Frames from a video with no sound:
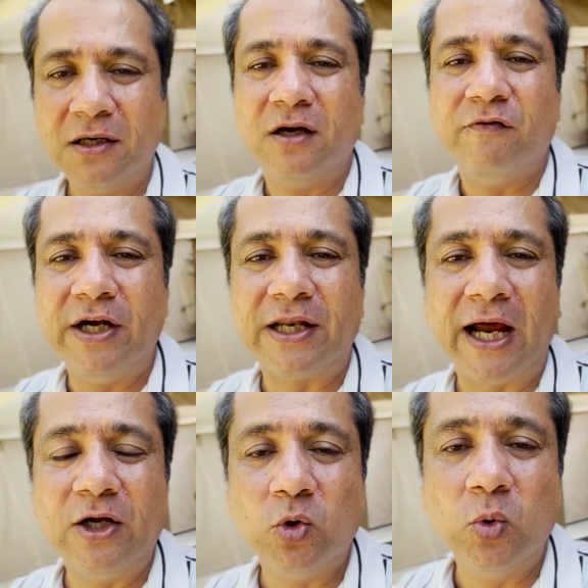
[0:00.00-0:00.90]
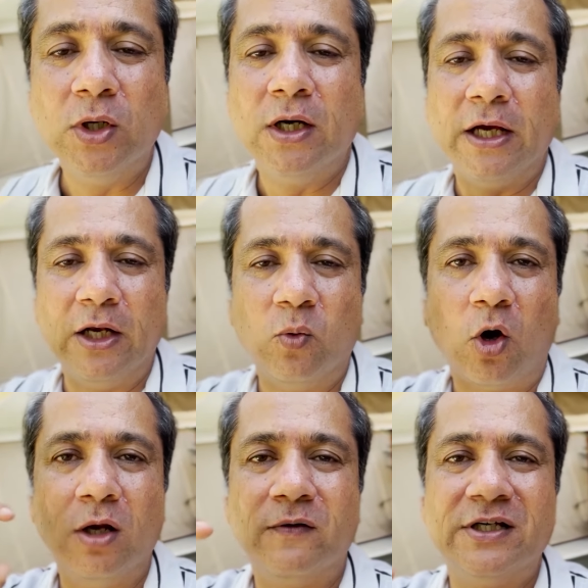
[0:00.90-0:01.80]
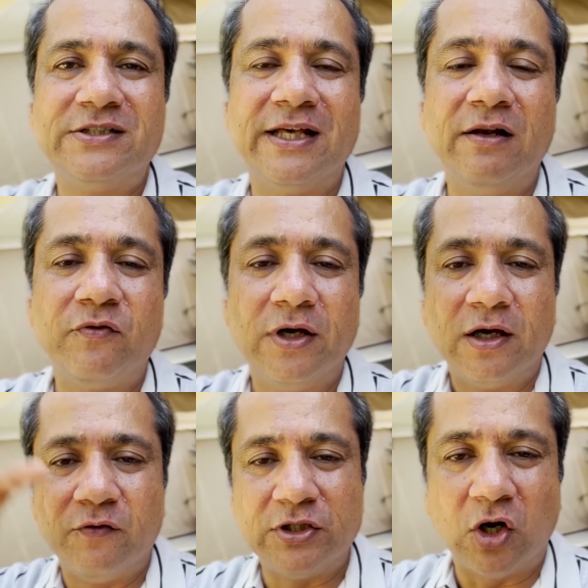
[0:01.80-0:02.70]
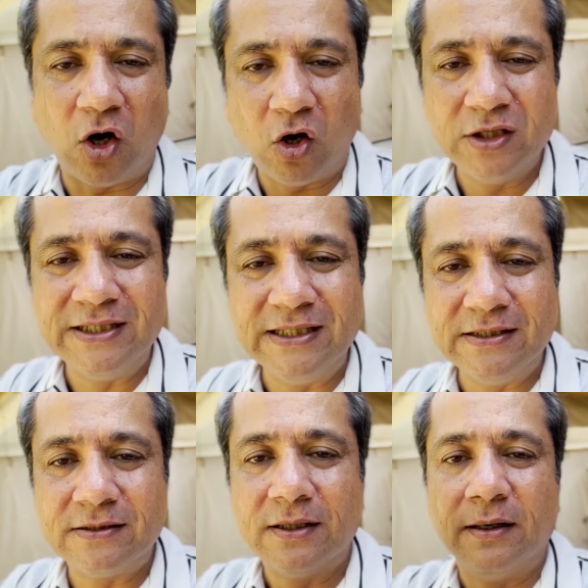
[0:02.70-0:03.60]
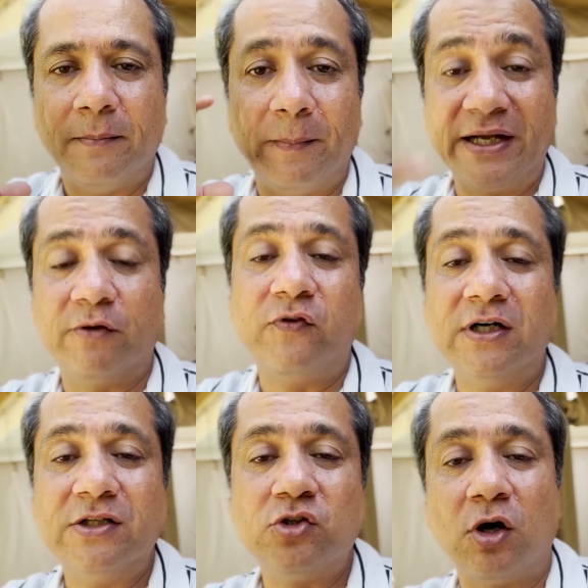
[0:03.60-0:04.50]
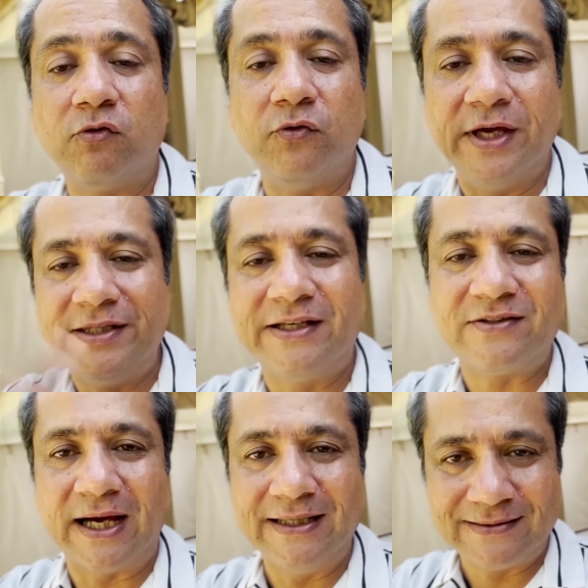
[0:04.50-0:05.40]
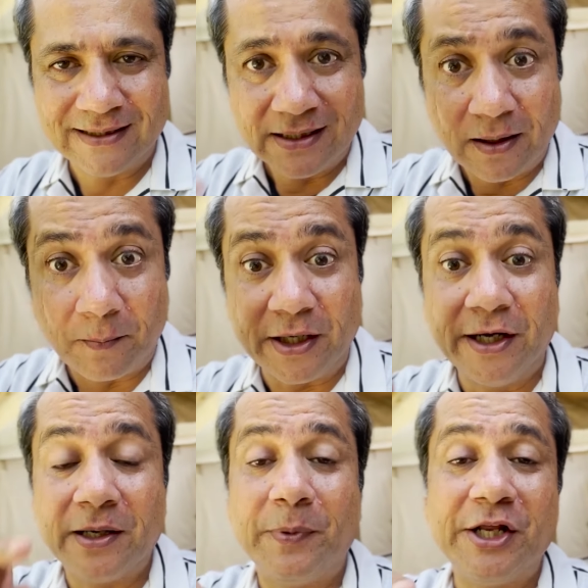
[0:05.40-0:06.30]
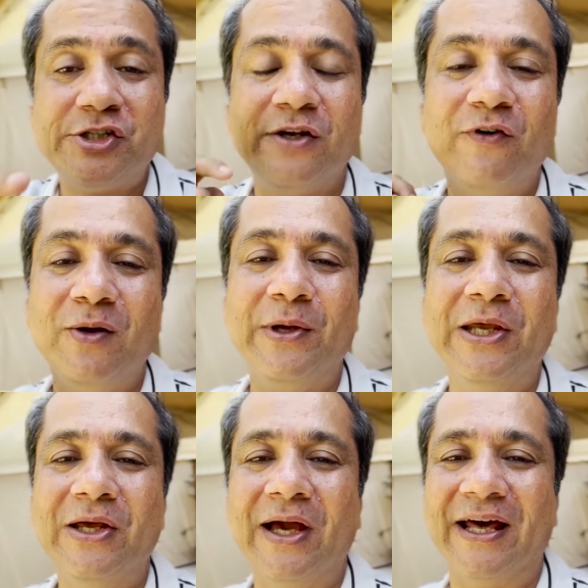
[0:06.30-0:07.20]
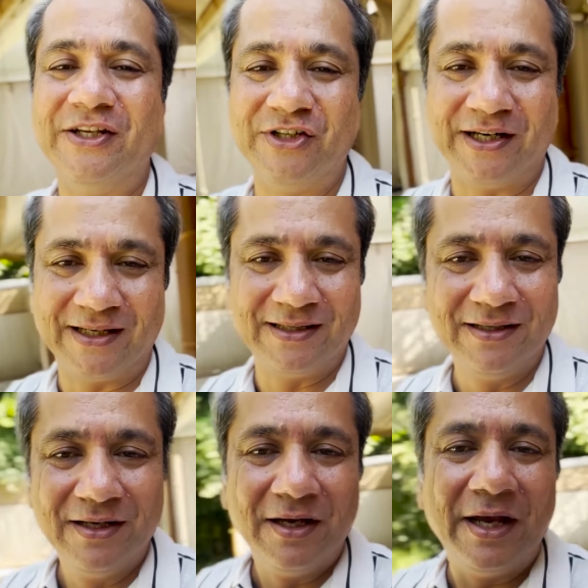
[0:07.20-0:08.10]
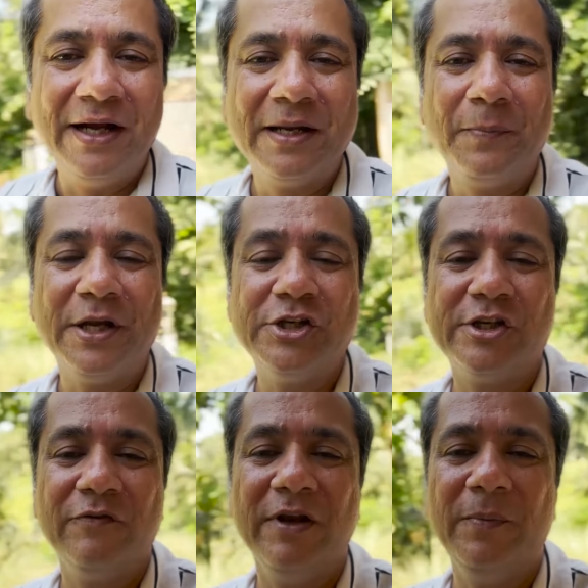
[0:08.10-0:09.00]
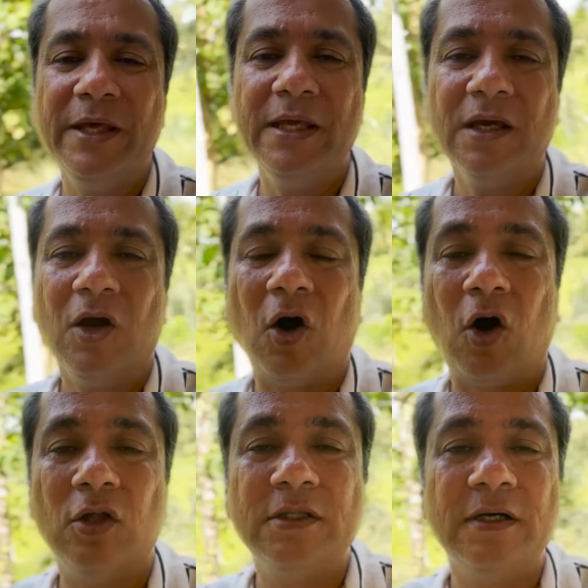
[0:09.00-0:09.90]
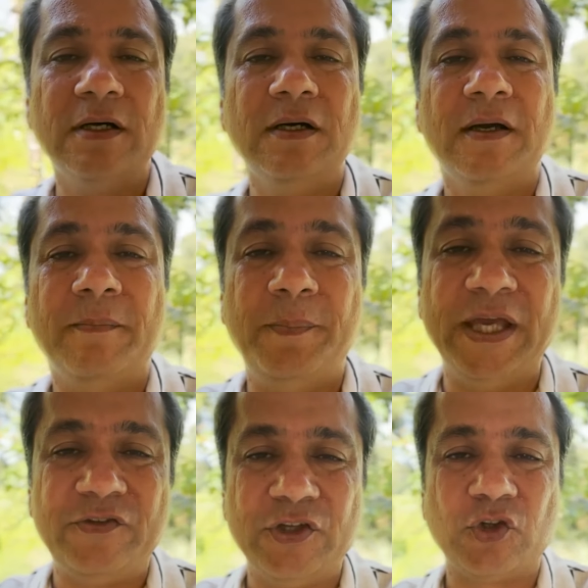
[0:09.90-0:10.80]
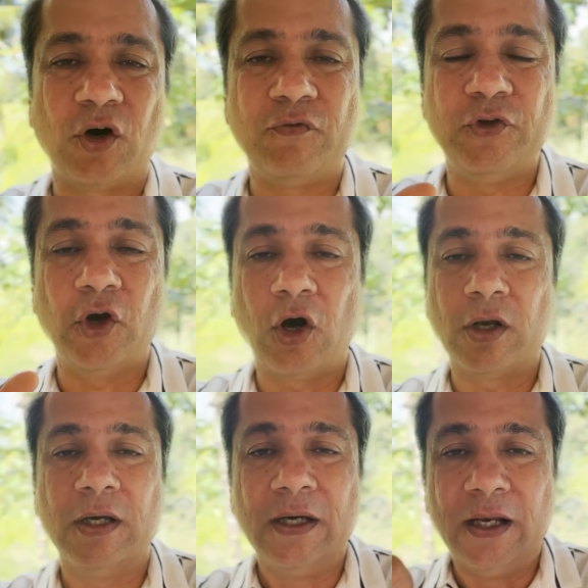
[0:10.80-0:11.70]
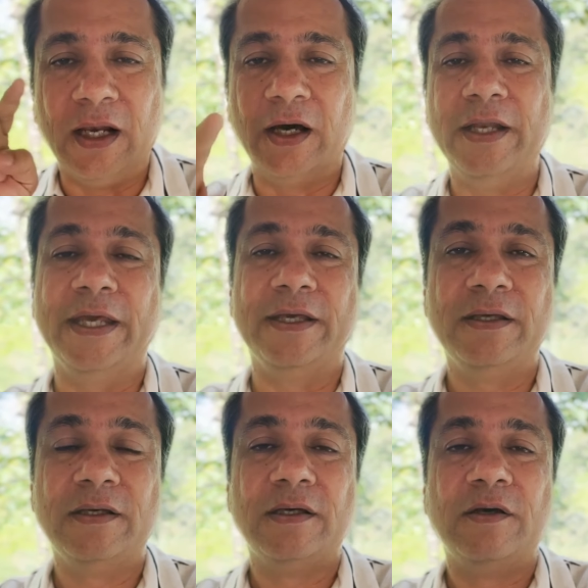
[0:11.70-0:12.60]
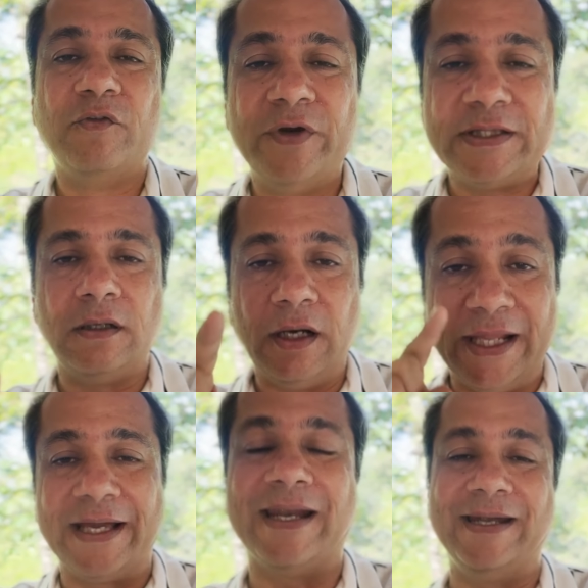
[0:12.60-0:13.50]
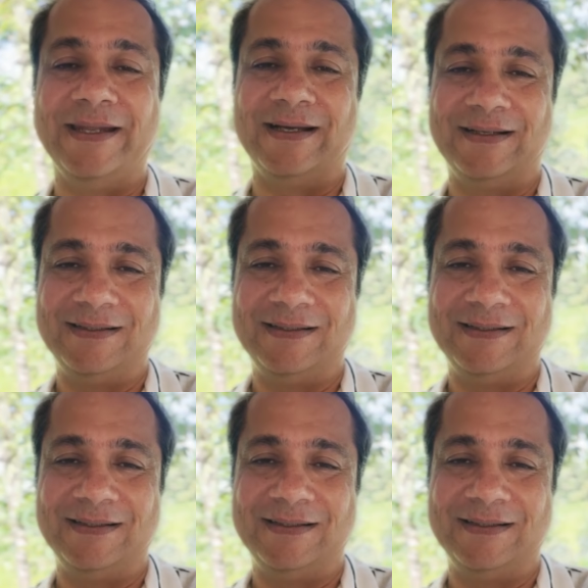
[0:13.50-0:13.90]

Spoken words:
We'll try to involve ourselves with all these metaphors of Vedic science, but interpretation will be energetic. Interpretation will be on the basis of your learning with Lecher antenna.